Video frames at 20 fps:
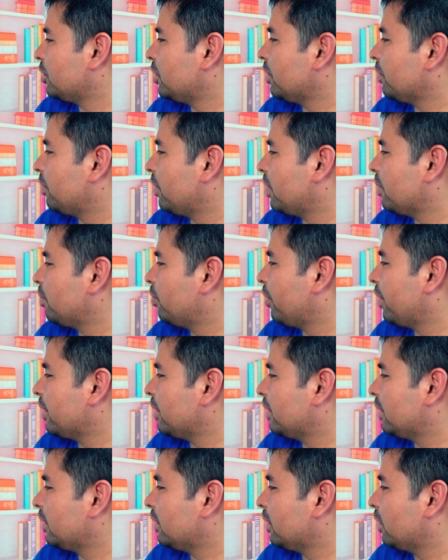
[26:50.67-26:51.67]
the
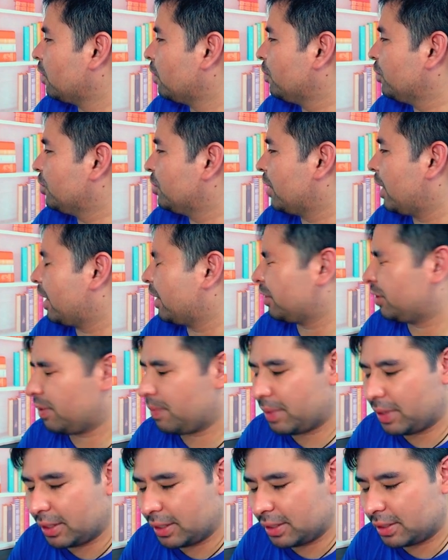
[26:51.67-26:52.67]
vibrating object,
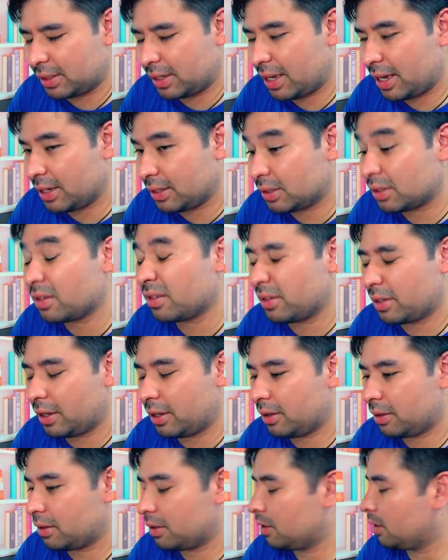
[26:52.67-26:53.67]
the size,
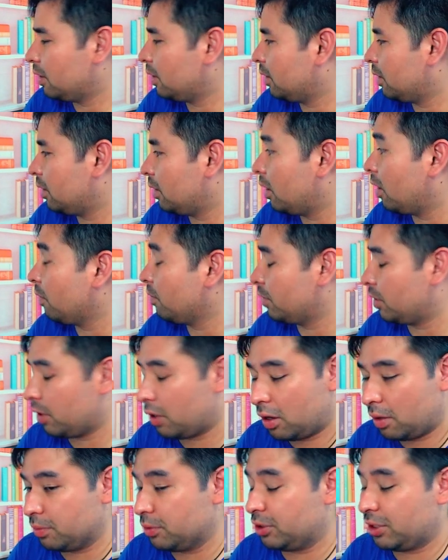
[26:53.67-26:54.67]
of the
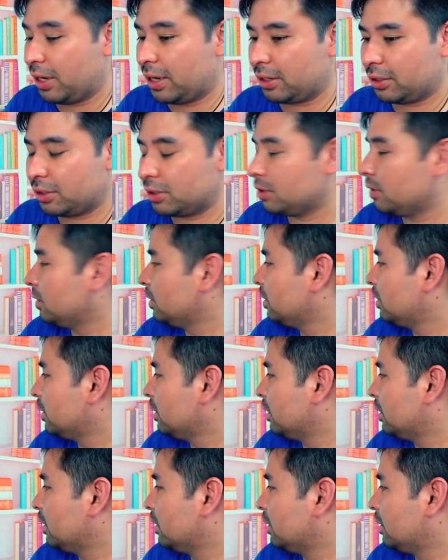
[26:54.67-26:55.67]
object.
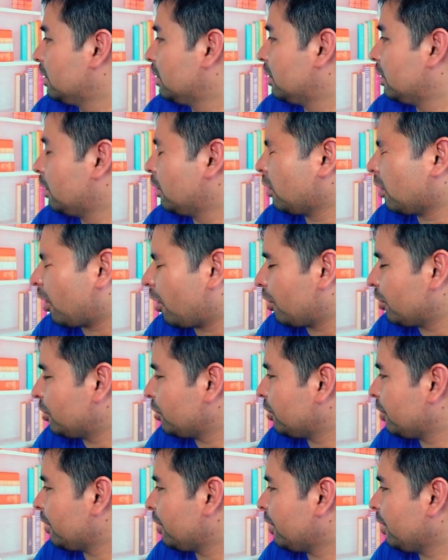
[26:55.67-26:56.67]

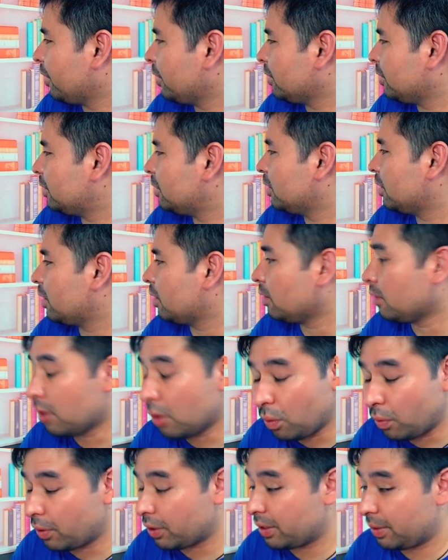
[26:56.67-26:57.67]
Larger it is,
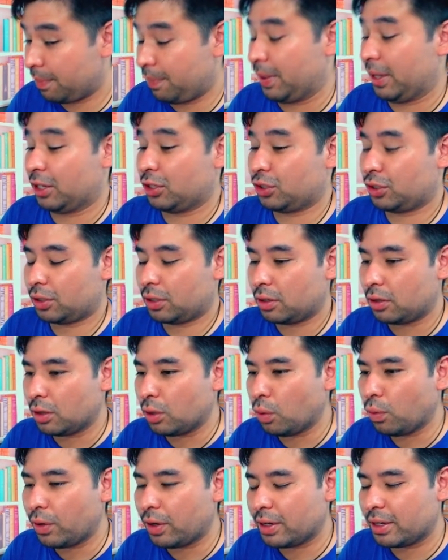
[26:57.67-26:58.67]
lower the pitch,
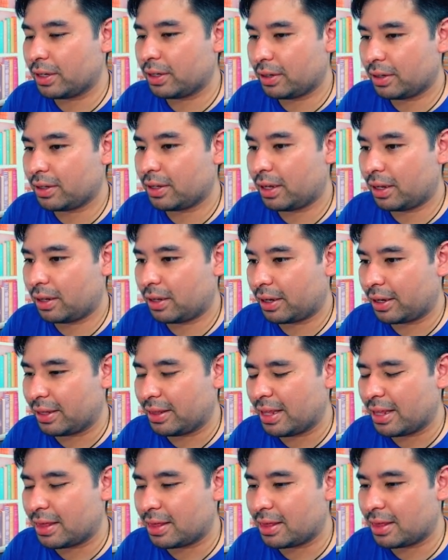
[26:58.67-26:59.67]
lower the, like
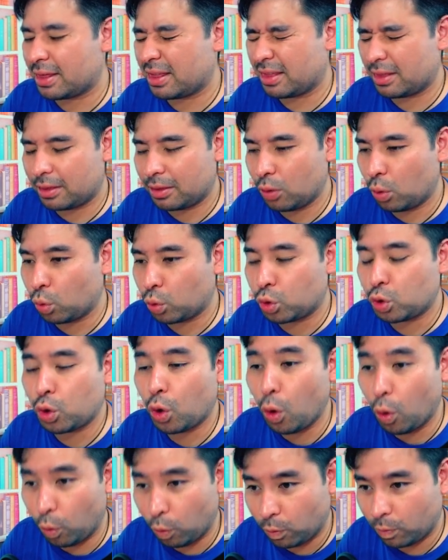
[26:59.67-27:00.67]
the
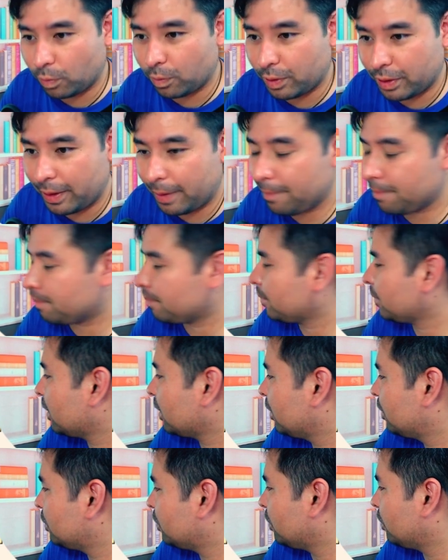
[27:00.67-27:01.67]
tone, yeah?
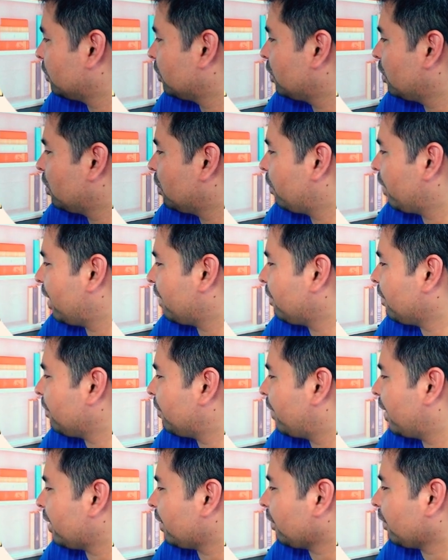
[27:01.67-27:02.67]
So, we have a
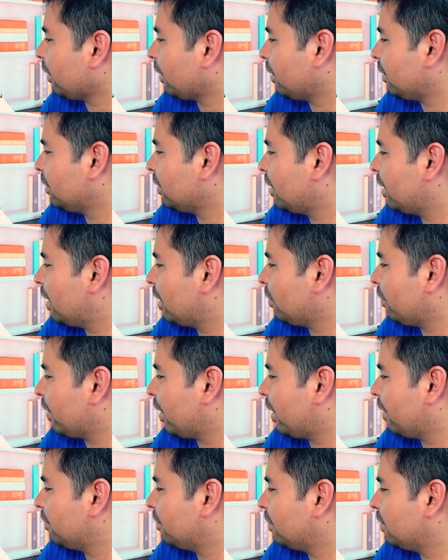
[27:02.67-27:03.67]
violin and we
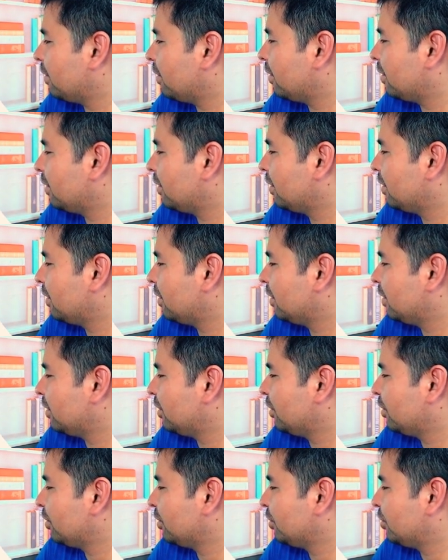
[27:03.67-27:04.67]
have a
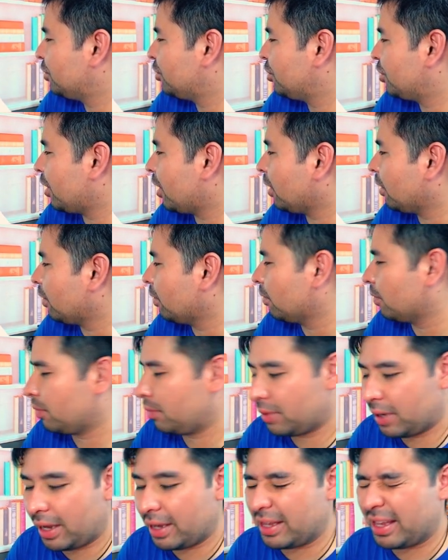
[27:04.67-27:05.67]
cello,
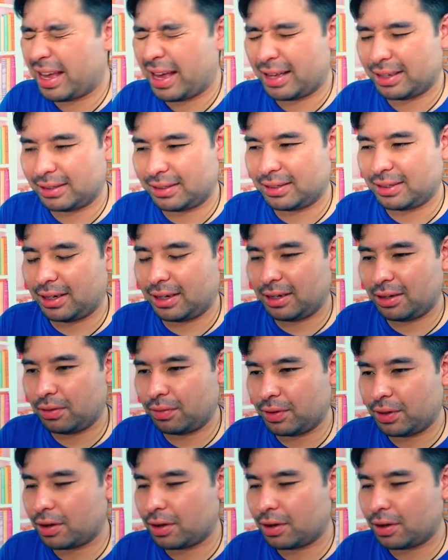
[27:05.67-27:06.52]
I guess, yeah? We